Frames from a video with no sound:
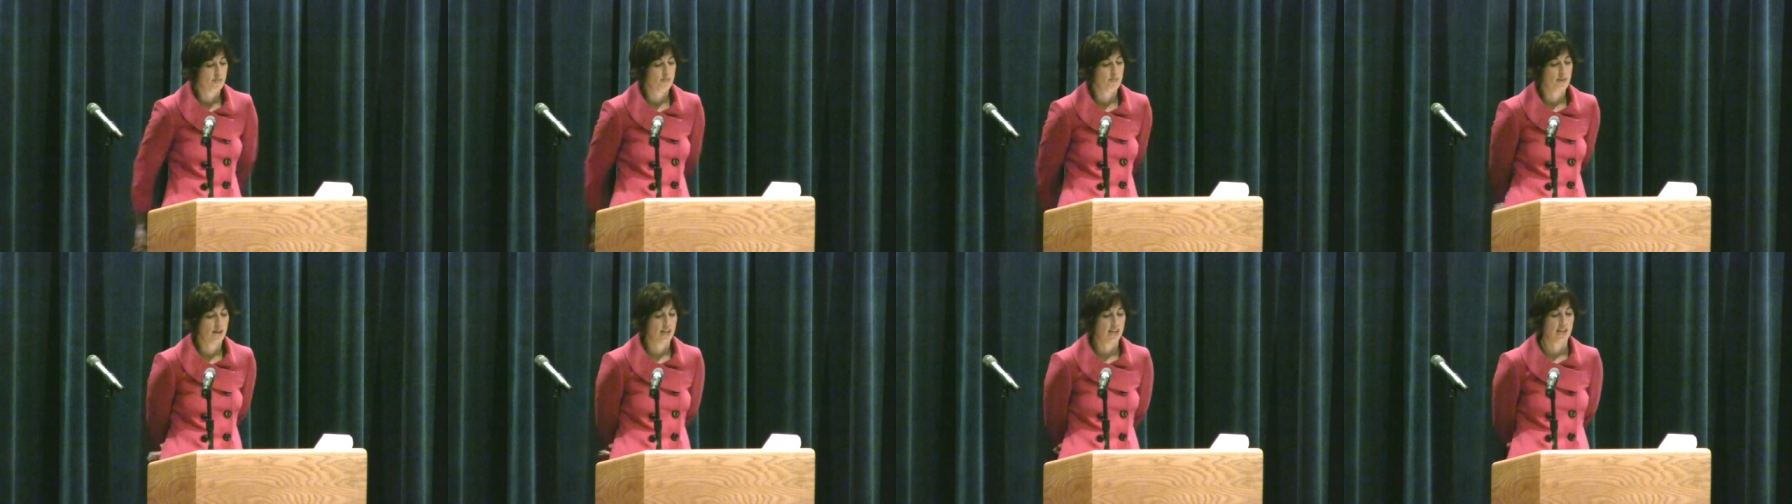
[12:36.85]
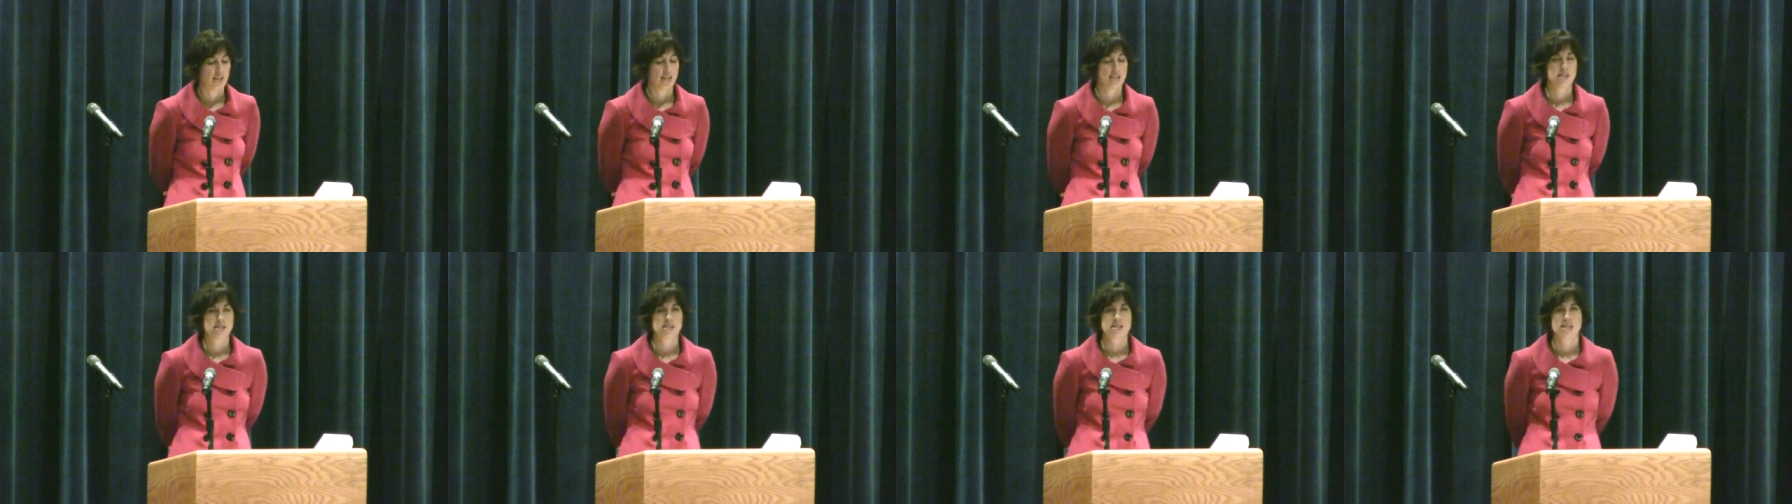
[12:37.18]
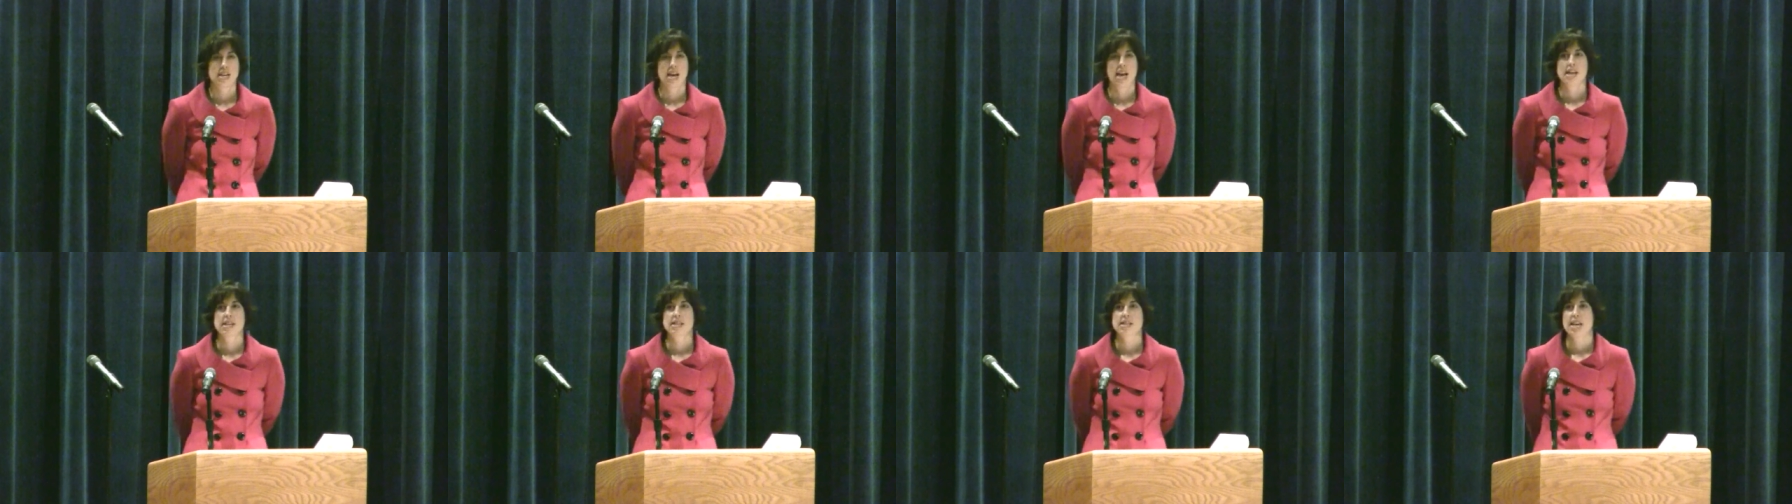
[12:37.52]
But
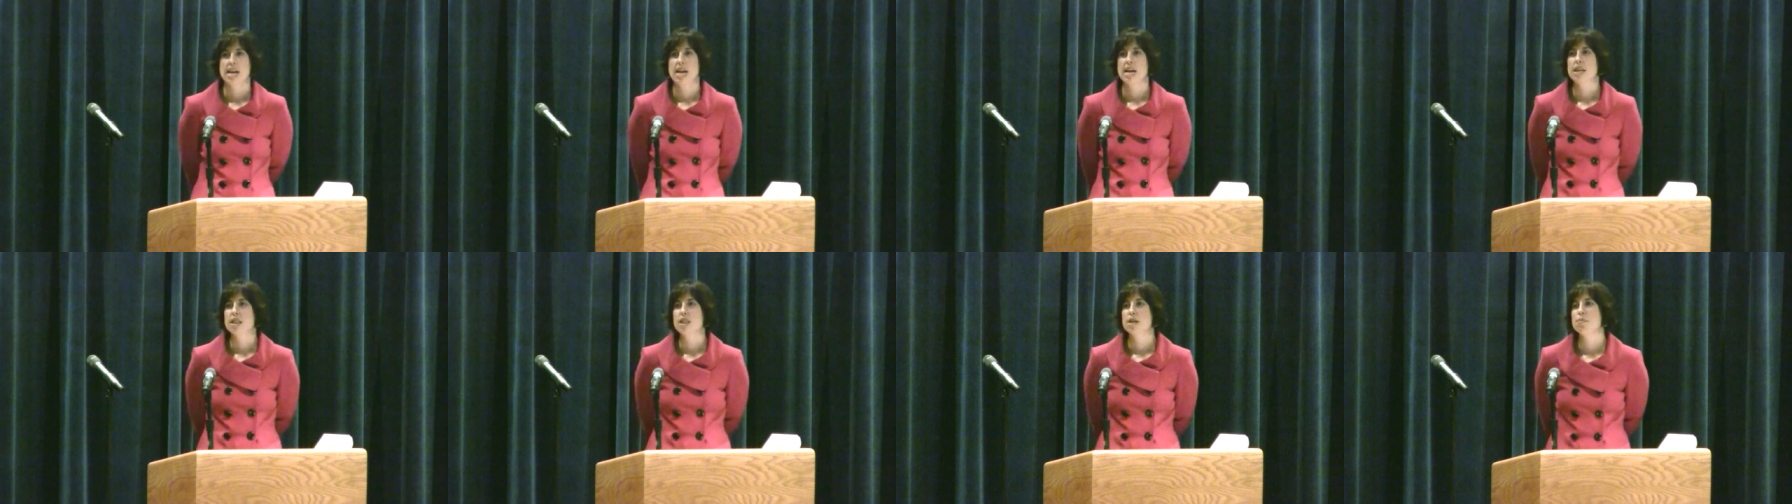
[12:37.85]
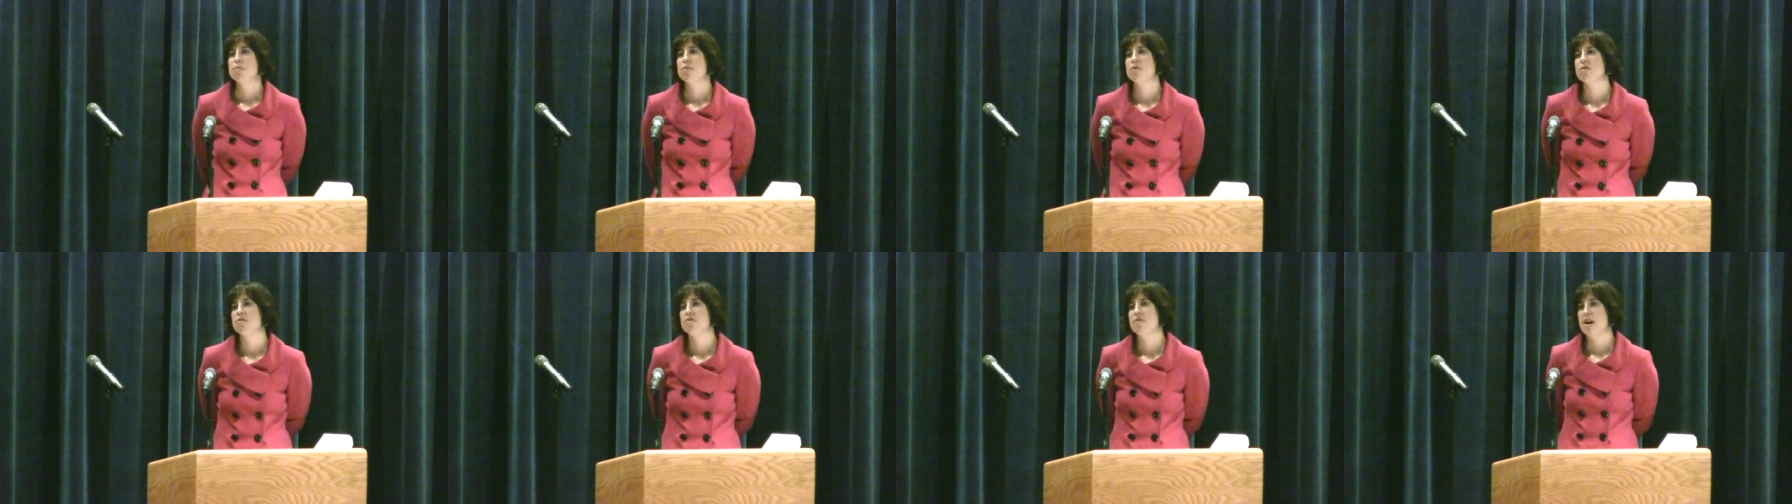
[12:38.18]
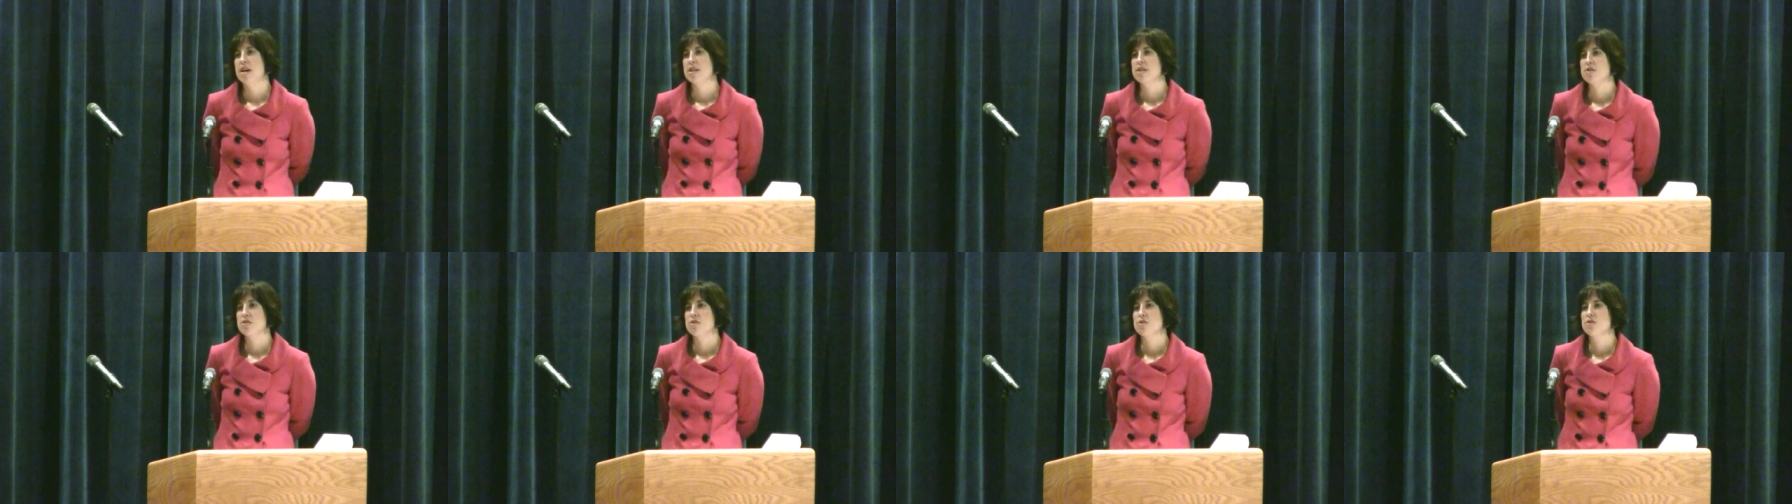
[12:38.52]
instead, take the
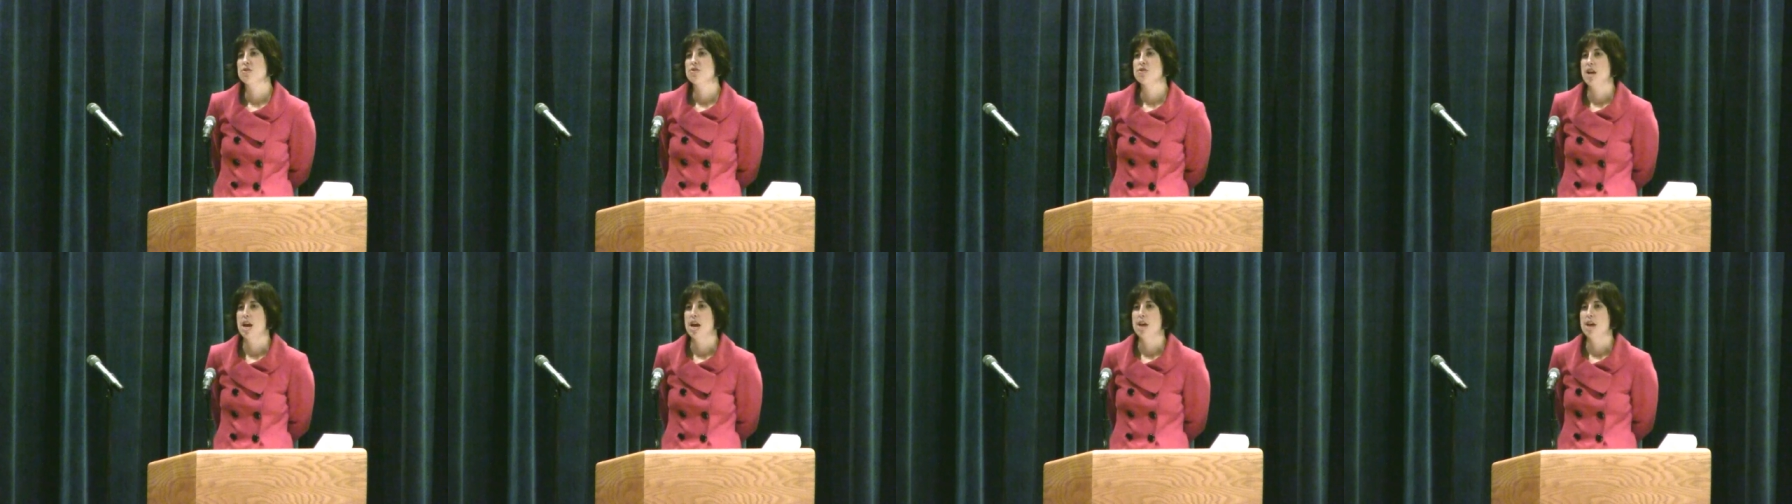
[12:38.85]
professors